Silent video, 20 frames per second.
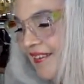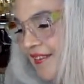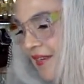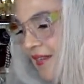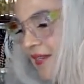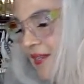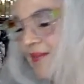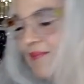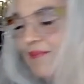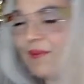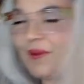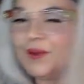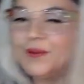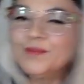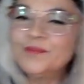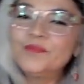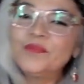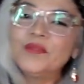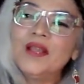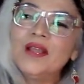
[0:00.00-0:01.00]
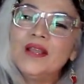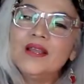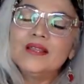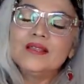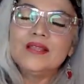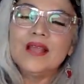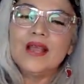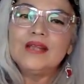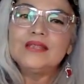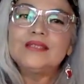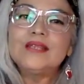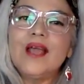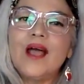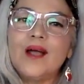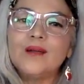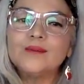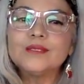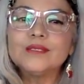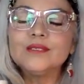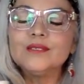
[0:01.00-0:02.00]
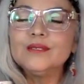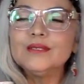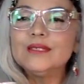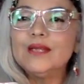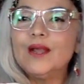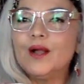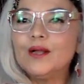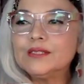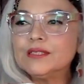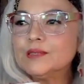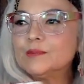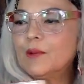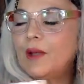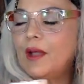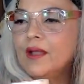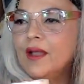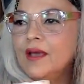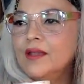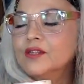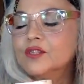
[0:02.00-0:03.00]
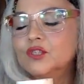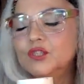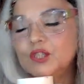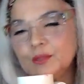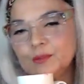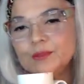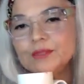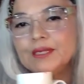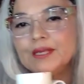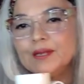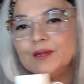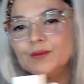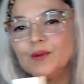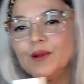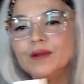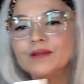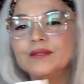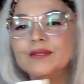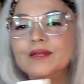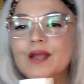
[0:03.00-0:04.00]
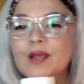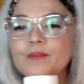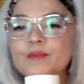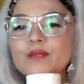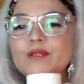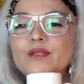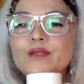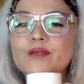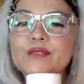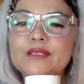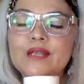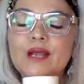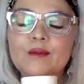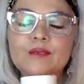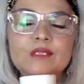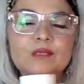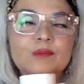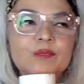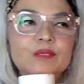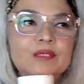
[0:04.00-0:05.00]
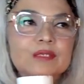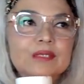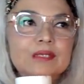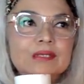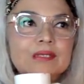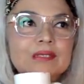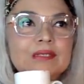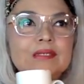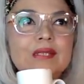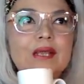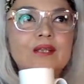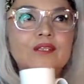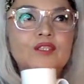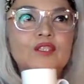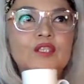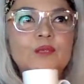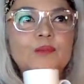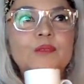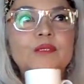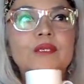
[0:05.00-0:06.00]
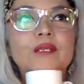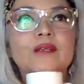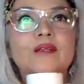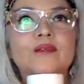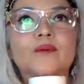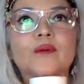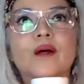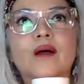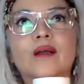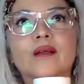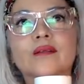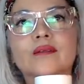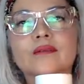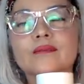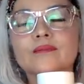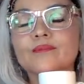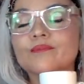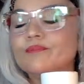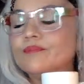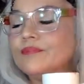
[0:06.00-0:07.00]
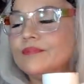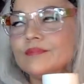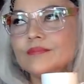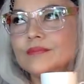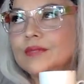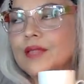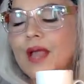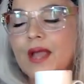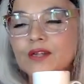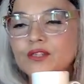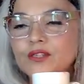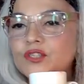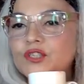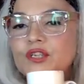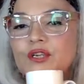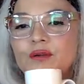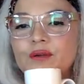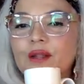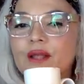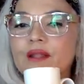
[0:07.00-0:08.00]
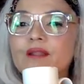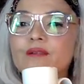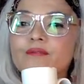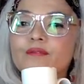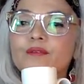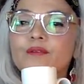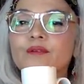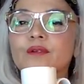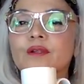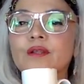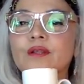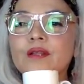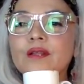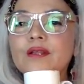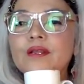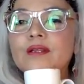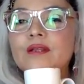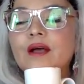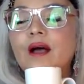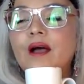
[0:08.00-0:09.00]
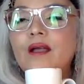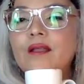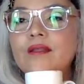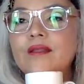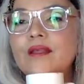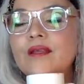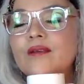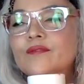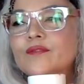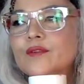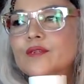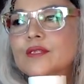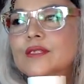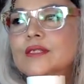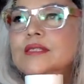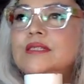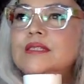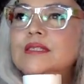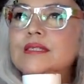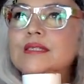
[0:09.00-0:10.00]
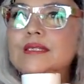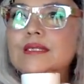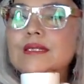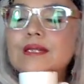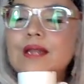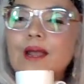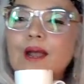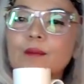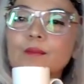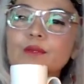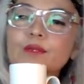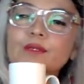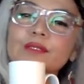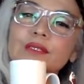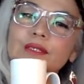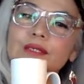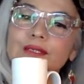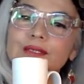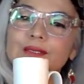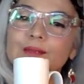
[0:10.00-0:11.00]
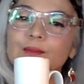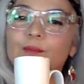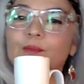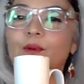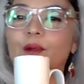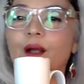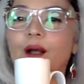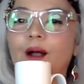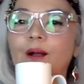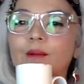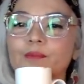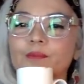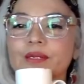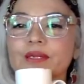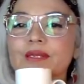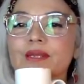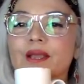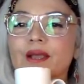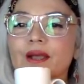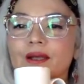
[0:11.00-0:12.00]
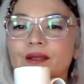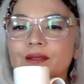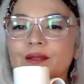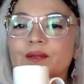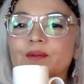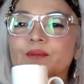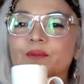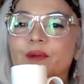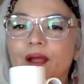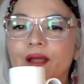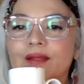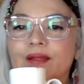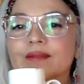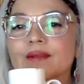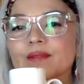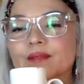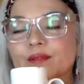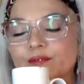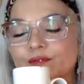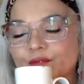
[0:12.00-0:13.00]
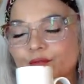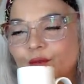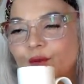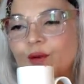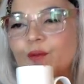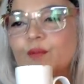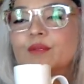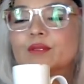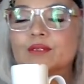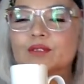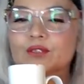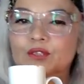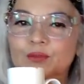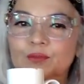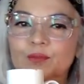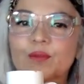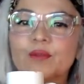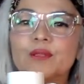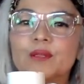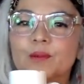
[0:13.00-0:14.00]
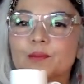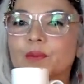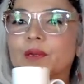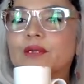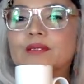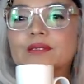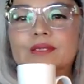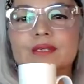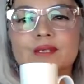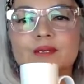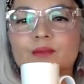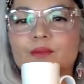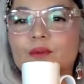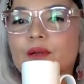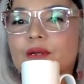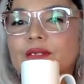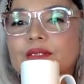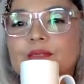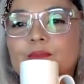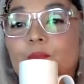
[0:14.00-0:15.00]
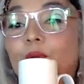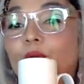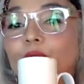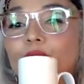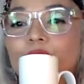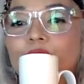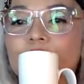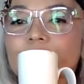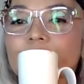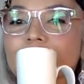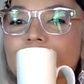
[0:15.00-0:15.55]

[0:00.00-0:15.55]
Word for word: I love Barb. That's absolutely awesome. I got a sheepskin rug that I've been using. I was supposed to list that sheepskin rug last year and I never I never listed it, and now I'm using it as a prop. But yeah, you're right. On the floor with a with a bearskin rug is perfect.